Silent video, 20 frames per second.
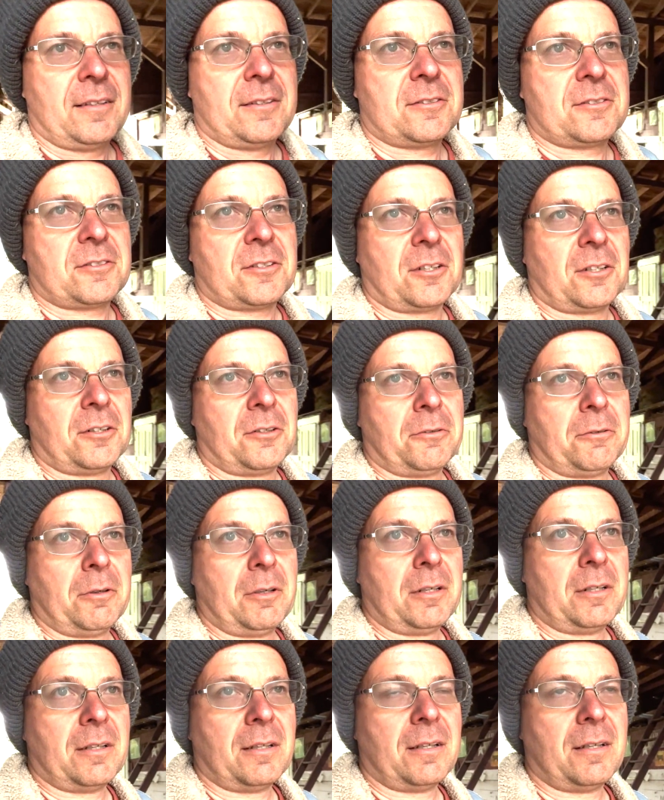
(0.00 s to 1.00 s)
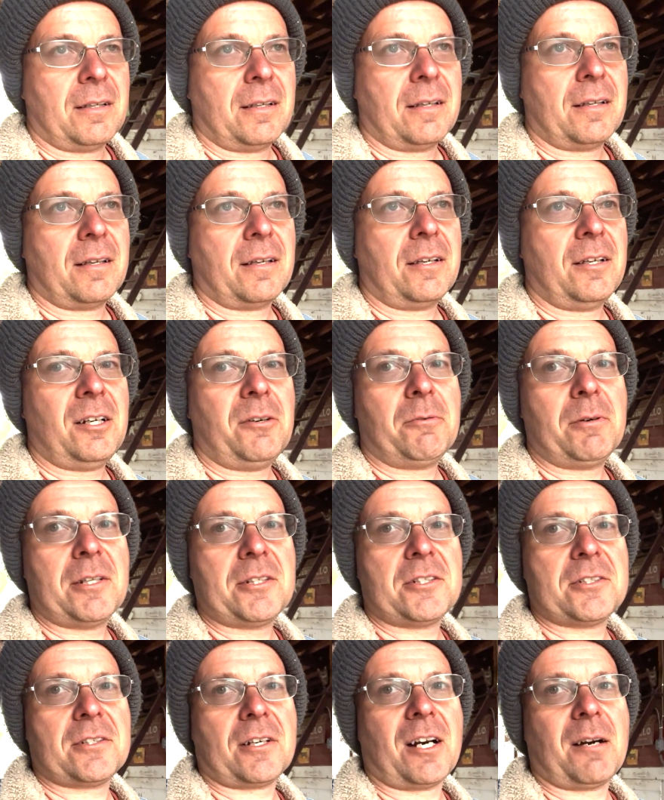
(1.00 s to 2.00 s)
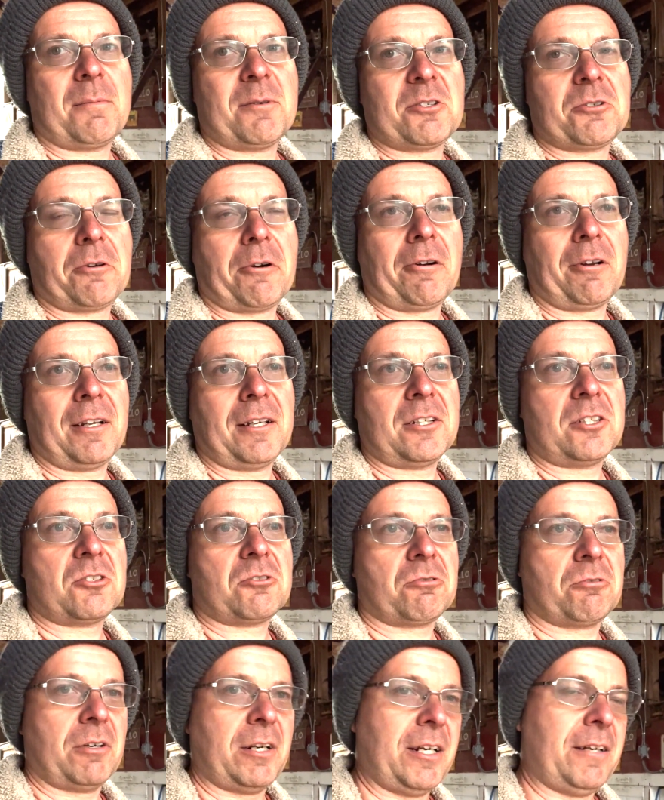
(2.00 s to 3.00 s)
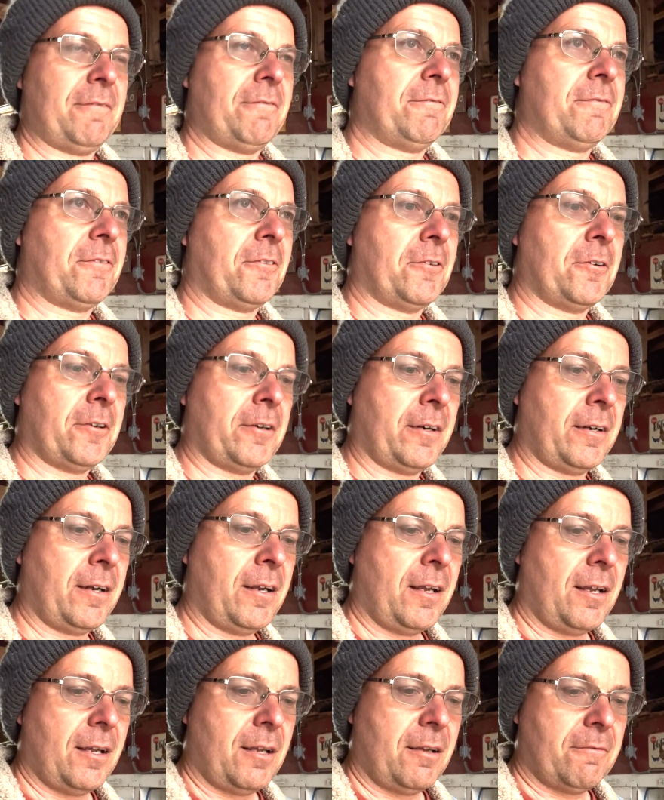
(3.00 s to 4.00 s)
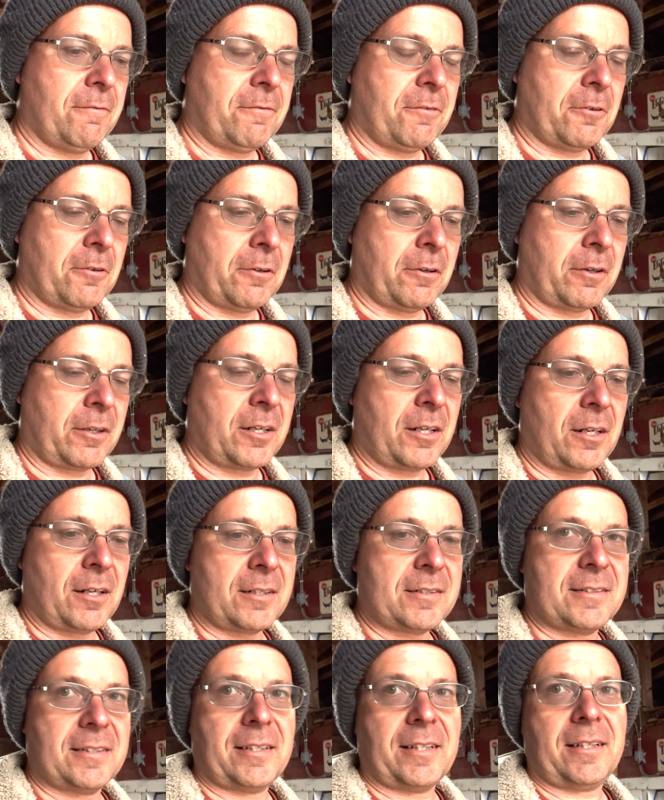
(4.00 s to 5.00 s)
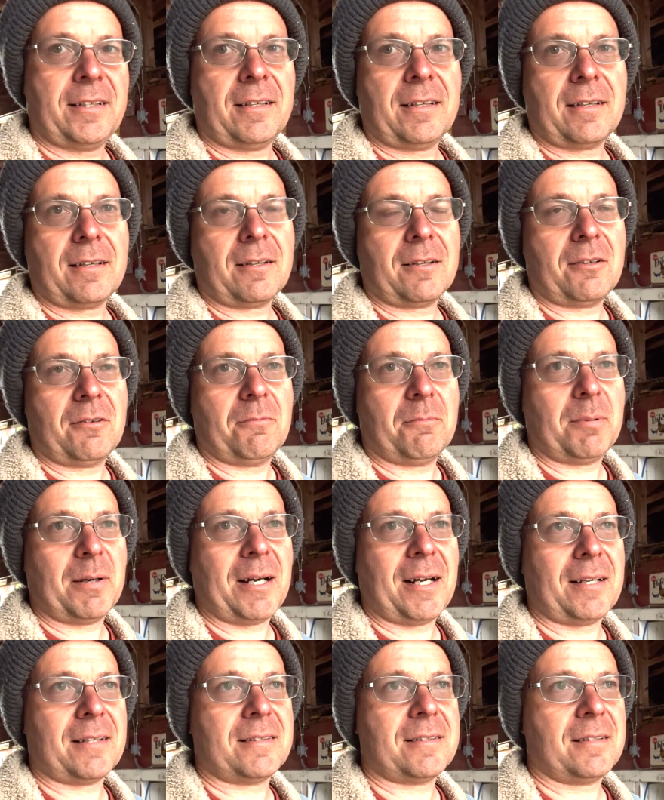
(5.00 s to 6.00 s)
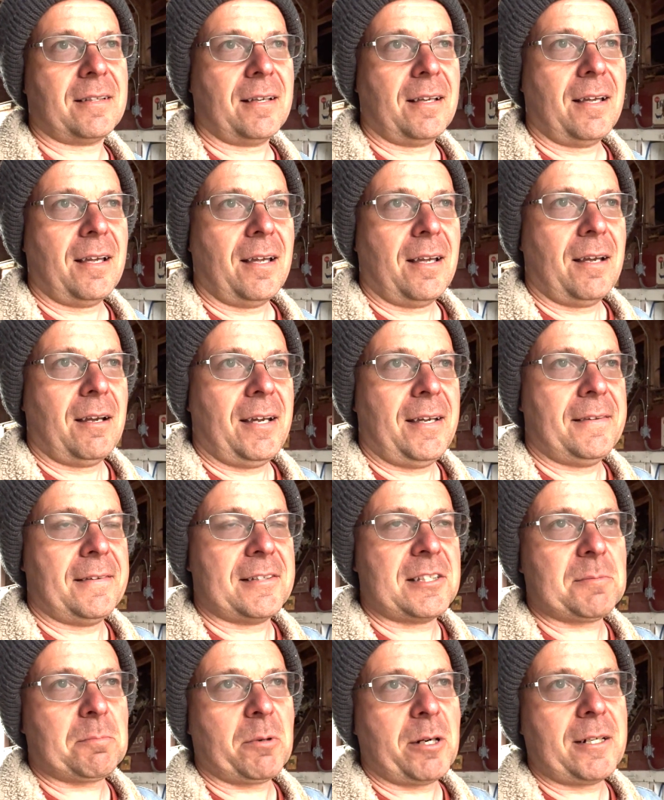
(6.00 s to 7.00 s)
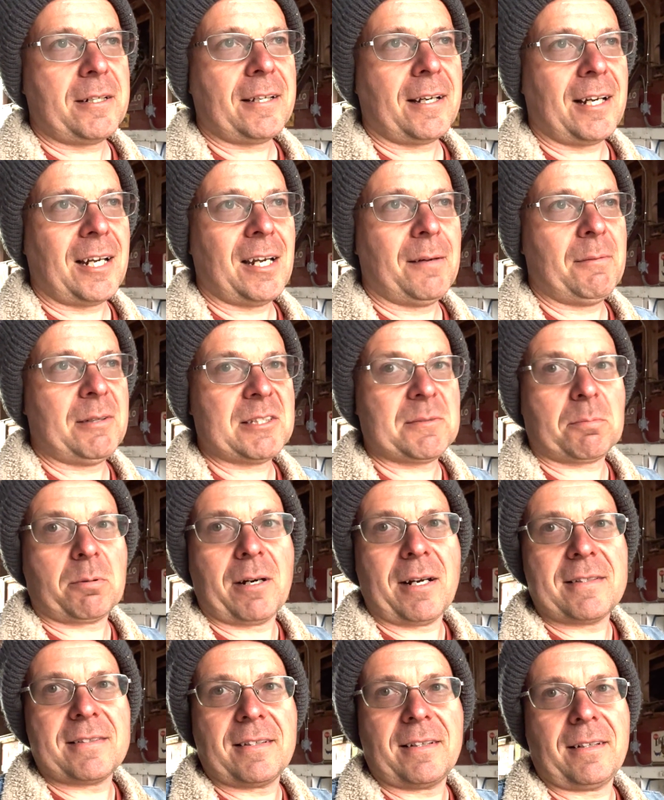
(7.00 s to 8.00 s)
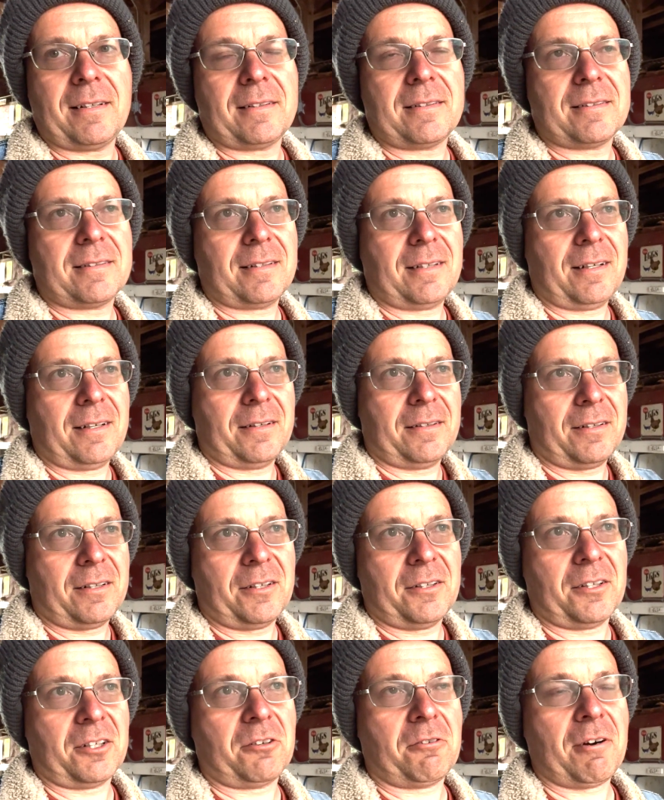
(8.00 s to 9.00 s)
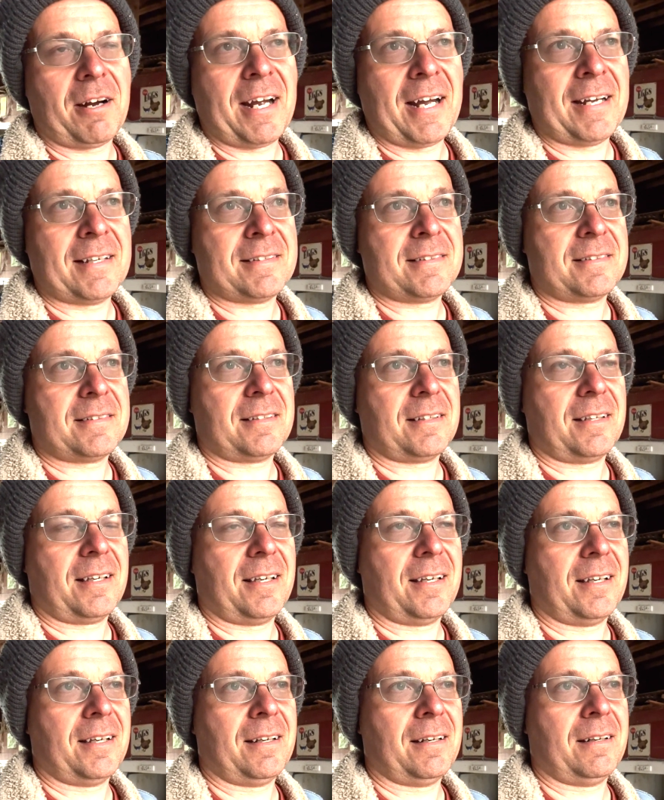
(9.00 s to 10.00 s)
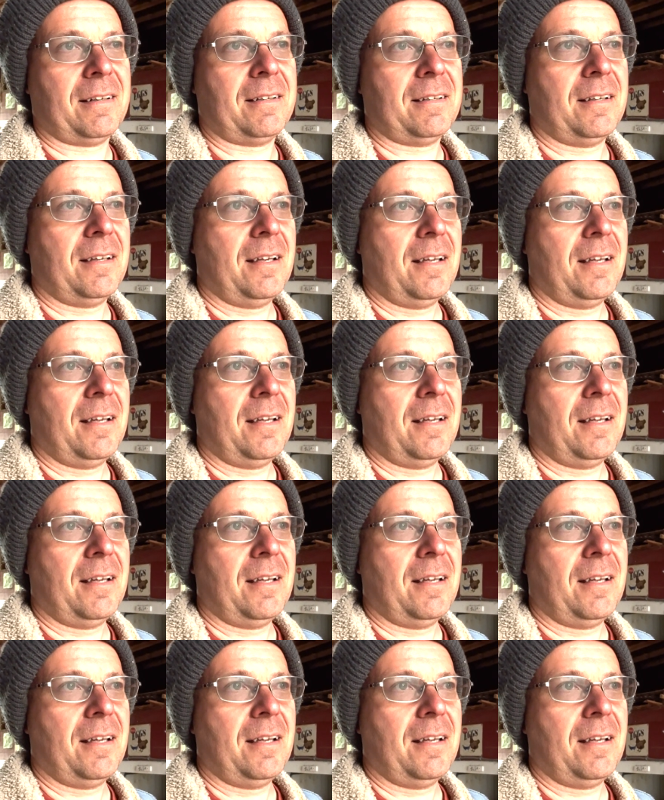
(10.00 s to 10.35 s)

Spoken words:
So you don't want to just arbitrarily treat for cocci, but in the springtime it's present on the grass, and